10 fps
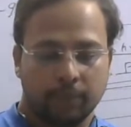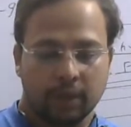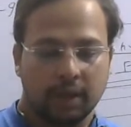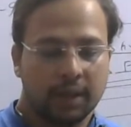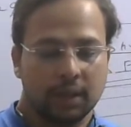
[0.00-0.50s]

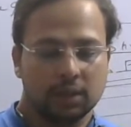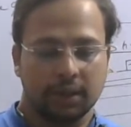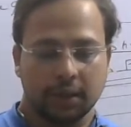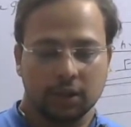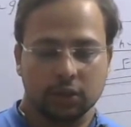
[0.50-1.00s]
Let us
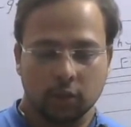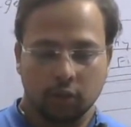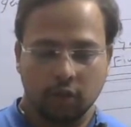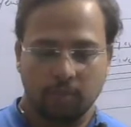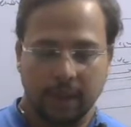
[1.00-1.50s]
take the
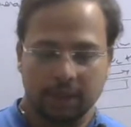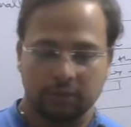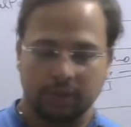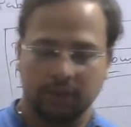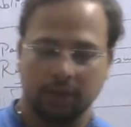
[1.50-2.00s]
story of banks
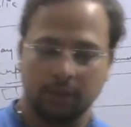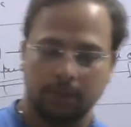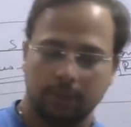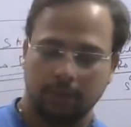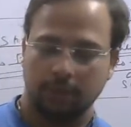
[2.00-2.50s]
further.
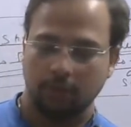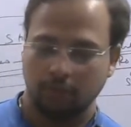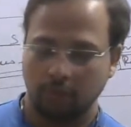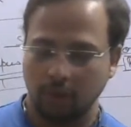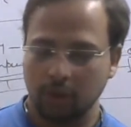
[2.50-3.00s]

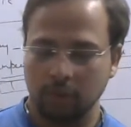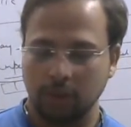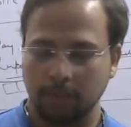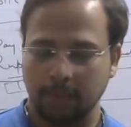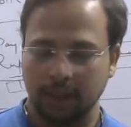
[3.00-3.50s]
What do
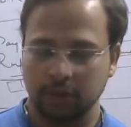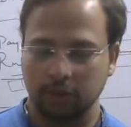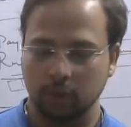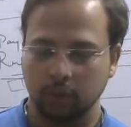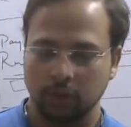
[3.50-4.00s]
the banks
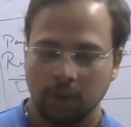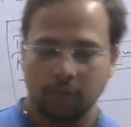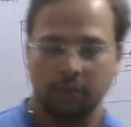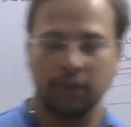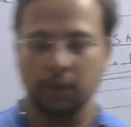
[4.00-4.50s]
do
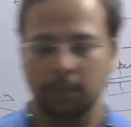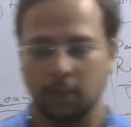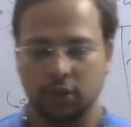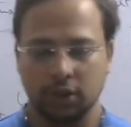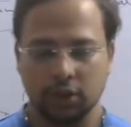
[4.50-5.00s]
with our
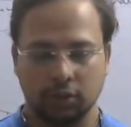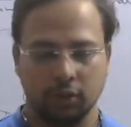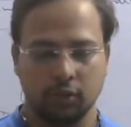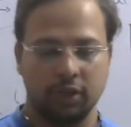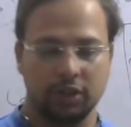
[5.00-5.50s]
deposits
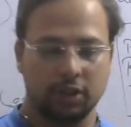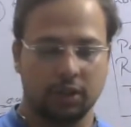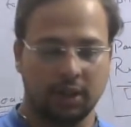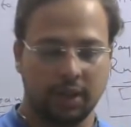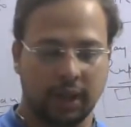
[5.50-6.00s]
which
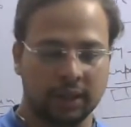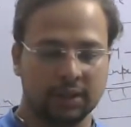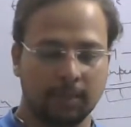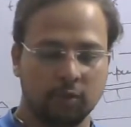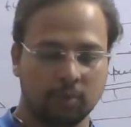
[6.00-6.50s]
they
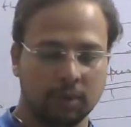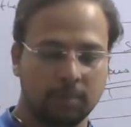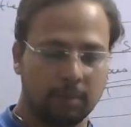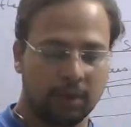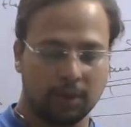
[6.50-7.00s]
accept from the
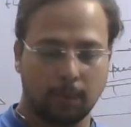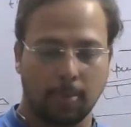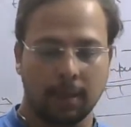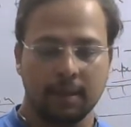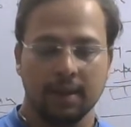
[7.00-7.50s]
public?
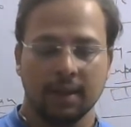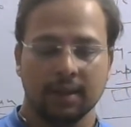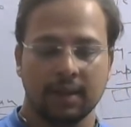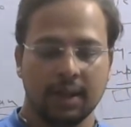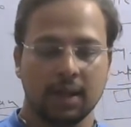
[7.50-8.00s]

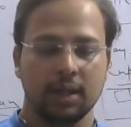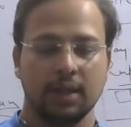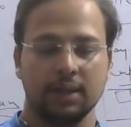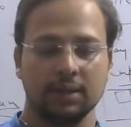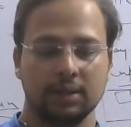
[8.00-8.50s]
There
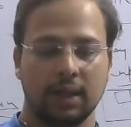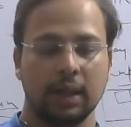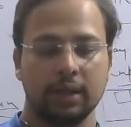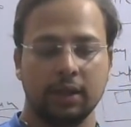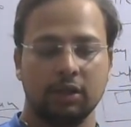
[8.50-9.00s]
is
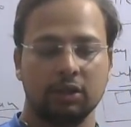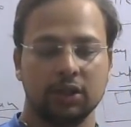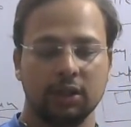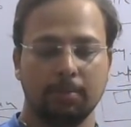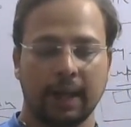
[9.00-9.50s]
an
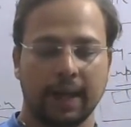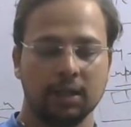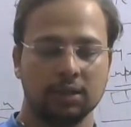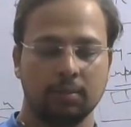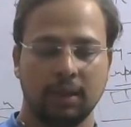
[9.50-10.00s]
interesting
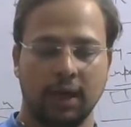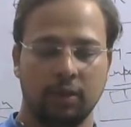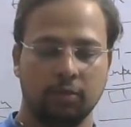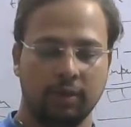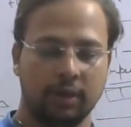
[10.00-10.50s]
mechanism at
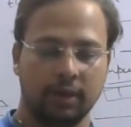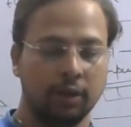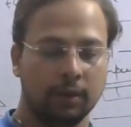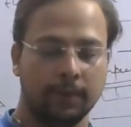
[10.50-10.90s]
work here.